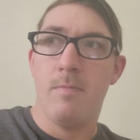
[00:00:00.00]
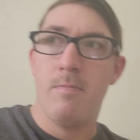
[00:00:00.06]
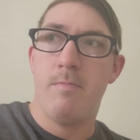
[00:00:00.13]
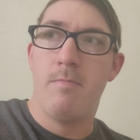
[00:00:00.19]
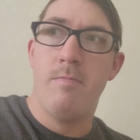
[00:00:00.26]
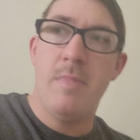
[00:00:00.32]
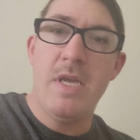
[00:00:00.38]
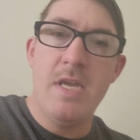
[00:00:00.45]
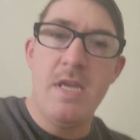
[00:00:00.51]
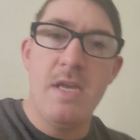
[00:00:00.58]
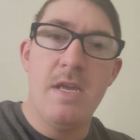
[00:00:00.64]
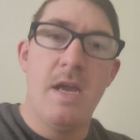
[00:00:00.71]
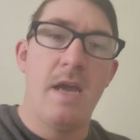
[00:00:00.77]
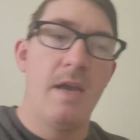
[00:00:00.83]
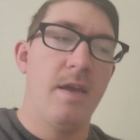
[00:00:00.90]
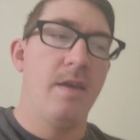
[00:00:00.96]

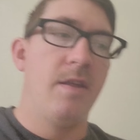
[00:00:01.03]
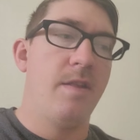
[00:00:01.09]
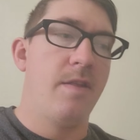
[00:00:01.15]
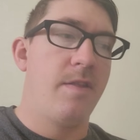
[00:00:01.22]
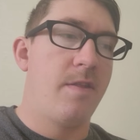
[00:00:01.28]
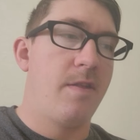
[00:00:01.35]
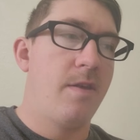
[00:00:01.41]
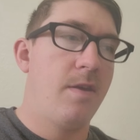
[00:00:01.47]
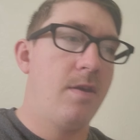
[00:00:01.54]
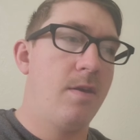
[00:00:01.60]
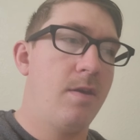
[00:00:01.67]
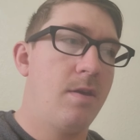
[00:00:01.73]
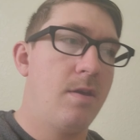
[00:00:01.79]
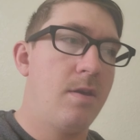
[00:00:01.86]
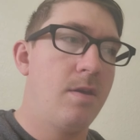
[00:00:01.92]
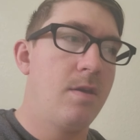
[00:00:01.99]
me as
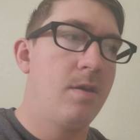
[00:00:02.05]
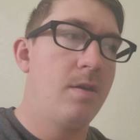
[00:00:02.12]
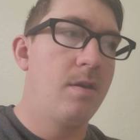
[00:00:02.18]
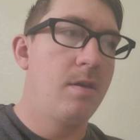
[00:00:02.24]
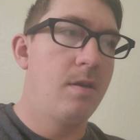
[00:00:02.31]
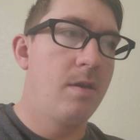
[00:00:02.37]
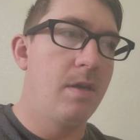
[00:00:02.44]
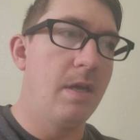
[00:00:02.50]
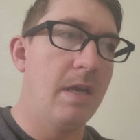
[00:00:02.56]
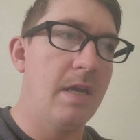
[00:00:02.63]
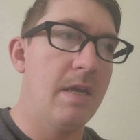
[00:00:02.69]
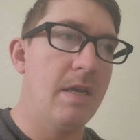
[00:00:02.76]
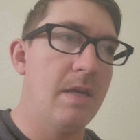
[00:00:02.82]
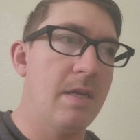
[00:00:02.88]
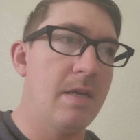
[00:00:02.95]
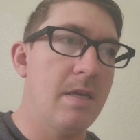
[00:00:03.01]

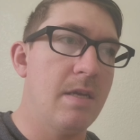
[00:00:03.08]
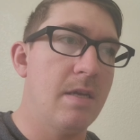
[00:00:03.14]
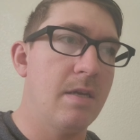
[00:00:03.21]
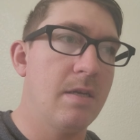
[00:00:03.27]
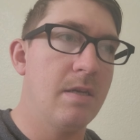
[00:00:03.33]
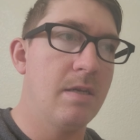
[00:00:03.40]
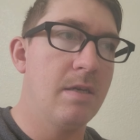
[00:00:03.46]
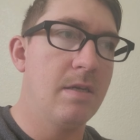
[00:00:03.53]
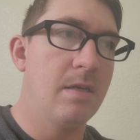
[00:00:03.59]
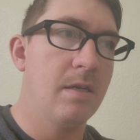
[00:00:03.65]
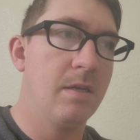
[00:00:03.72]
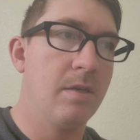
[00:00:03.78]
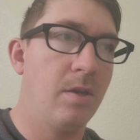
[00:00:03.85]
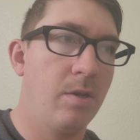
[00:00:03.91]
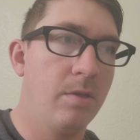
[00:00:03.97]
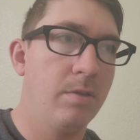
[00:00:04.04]
a
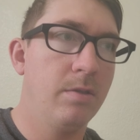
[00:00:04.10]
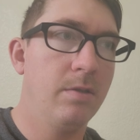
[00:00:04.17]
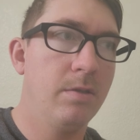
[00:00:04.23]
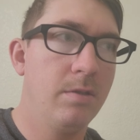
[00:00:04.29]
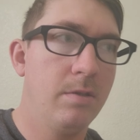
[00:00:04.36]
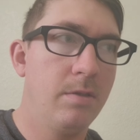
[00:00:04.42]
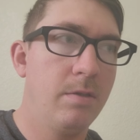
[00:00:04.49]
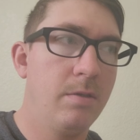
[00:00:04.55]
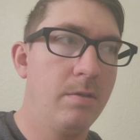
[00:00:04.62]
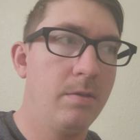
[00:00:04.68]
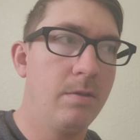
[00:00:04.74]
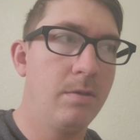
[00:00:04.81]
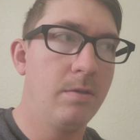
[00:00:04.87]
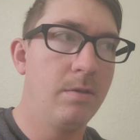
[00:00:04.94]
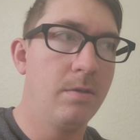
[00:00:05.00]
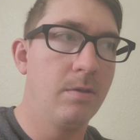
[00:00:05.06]
adult
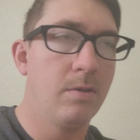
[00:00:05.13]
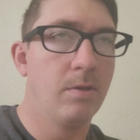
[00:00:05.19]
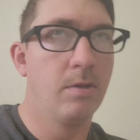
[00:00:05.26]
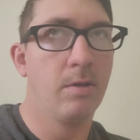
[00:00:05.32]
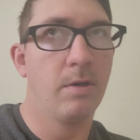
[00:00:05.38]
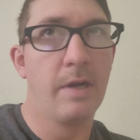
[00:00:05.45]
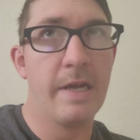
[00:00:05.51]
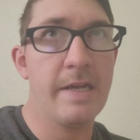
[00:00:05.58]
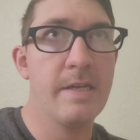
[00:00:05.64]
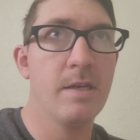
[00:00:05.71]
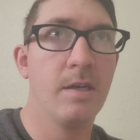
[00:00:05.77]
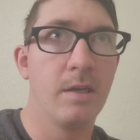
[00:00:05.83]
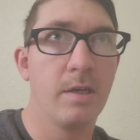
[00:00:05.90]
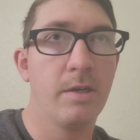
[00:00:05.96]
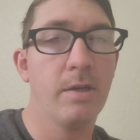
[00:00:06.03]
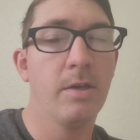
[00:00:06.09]
or a
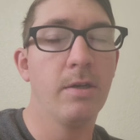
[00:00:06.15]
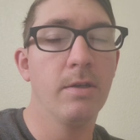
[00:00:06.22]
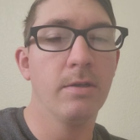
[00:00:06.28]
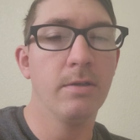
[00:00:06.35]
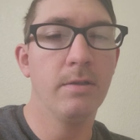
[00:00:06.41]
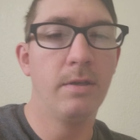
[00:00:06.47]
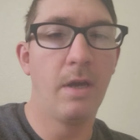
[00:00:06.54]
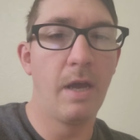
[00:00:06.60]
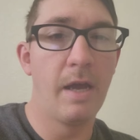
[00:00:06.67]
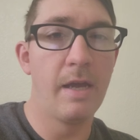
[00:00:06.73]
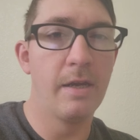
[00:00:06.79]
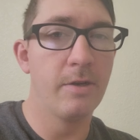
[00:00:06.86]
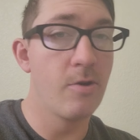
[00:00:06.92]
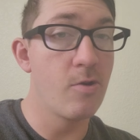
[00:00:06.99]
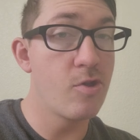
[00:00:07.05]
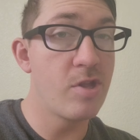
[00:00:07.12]
young adult, I
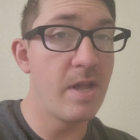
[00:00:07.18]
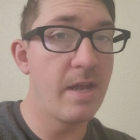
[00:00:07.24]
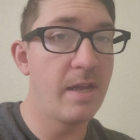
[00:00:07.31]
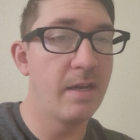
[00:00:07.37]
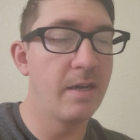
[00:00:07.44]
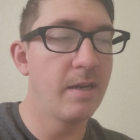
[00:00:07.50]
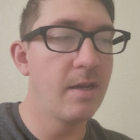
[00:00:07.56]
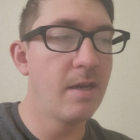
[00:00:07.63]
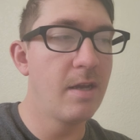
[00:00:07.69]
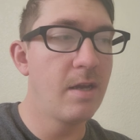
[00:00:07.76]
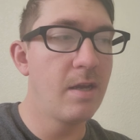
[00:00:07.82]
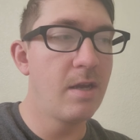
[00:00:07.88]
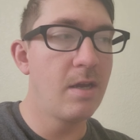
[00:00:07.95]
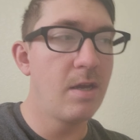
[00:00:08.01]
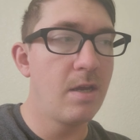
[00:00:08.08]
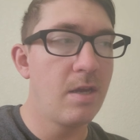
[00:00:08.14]
understand
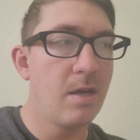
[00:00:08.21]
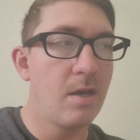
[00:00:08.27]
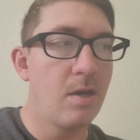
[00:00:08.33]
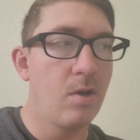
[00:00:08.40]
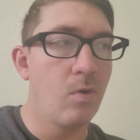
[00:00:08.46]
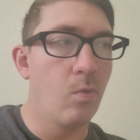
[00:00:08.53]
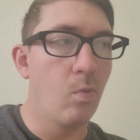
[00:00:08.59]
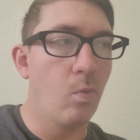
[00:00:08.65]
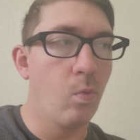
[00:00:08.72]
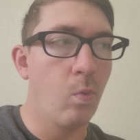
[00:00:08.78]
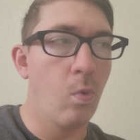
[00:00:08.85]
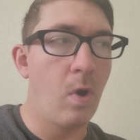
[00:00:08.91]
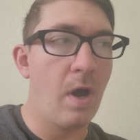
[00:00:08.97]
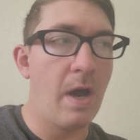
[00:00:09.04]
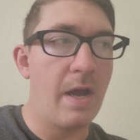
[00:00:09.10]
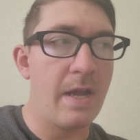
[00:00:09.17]

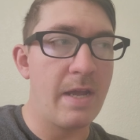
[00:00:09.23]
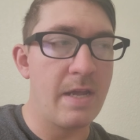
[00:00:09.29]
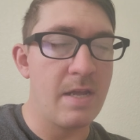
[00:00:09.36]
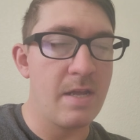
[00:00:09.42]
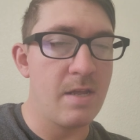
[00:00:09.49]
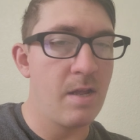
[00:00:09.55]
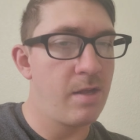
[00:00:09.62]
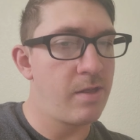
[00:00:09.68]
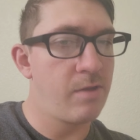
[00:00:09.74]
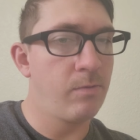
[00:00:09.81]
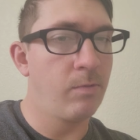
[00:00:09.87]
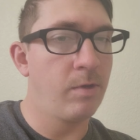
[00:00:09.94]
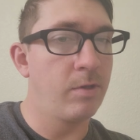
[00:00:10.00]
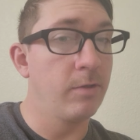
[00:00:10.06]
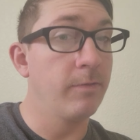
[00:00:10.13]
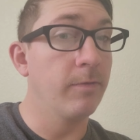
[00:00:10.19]
why he doesn't
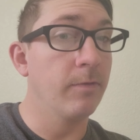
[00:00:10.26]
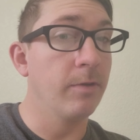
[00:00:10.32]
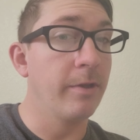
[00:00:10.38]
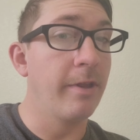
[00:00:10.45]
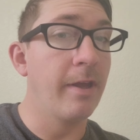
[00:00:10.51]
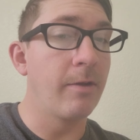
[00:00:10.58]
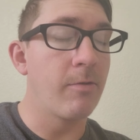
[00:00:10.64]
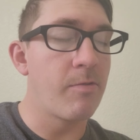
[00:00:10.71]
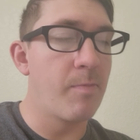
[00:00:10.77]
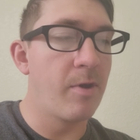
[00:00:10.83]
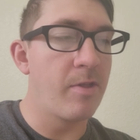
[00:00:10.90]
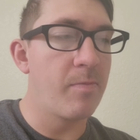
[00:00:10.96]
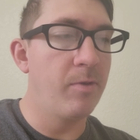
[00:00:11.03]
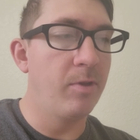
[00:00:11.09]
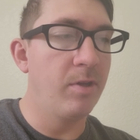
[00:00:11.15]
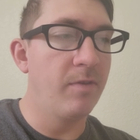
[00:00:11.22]
want to fully take
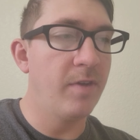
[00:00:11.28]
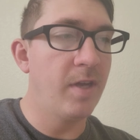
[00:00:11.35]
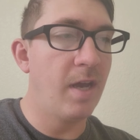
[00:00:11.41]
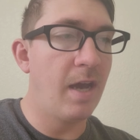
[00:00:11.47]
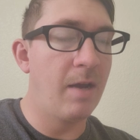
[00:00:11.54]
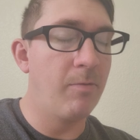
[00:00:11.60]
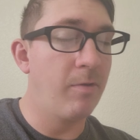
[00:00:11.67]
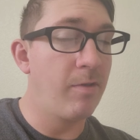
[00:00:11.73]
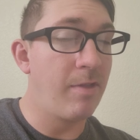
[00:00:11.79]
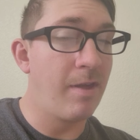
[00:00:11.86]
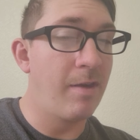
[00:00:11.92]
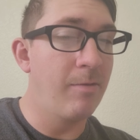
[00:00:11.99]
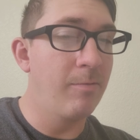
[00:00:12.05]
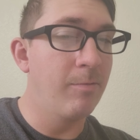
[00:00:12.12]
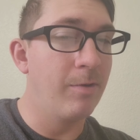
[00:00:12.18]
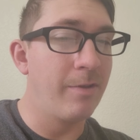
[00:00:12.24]
responsibility of it. I was
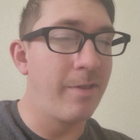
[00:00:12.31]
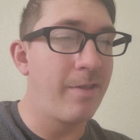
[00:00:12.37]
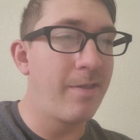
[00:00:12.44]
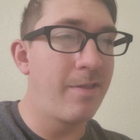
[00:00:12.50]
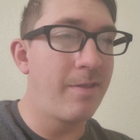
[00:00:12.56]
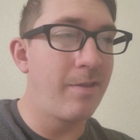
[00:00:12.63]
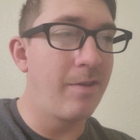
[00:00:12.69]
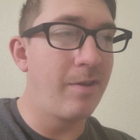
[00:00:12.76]
at once